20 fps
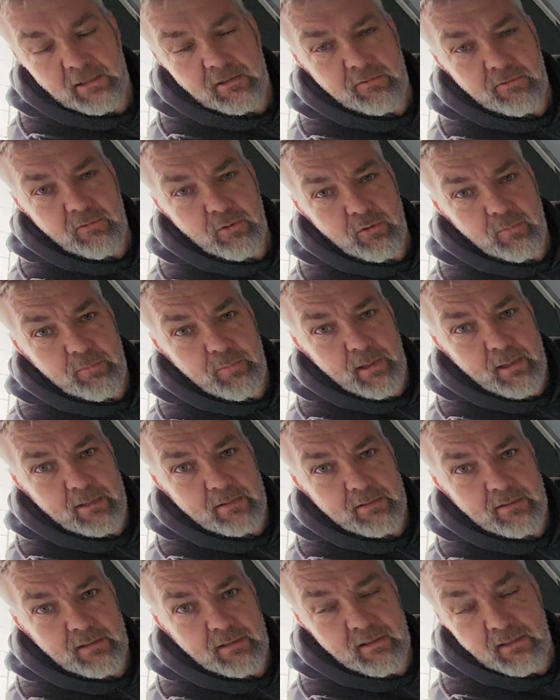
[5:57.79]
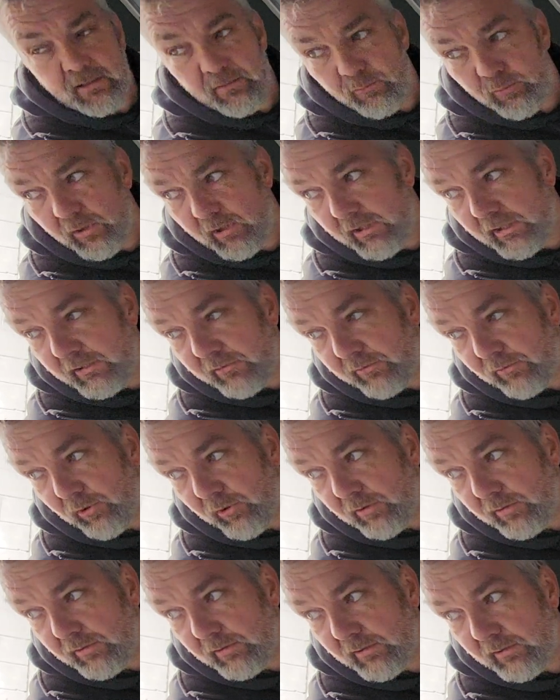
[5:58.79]
for a bed, really
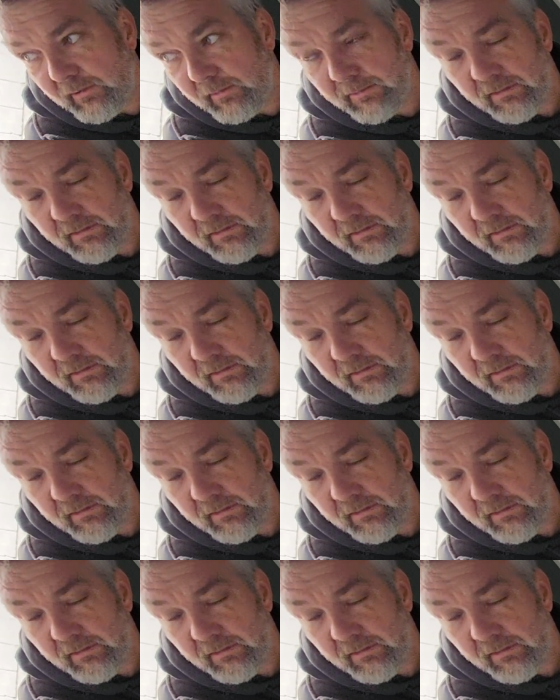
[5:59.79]
strong,